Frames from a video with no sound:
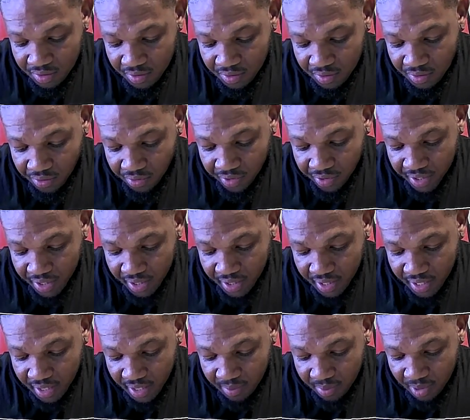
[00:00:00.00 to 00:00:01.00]
green
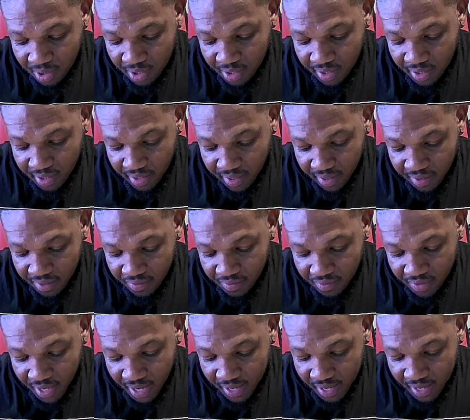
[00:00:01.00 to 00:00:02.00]
cable in there
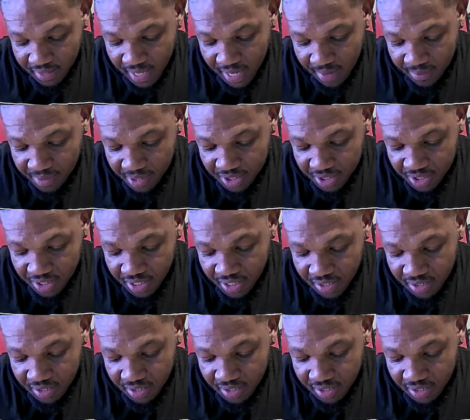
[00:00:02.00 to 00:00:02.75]
without damaging it.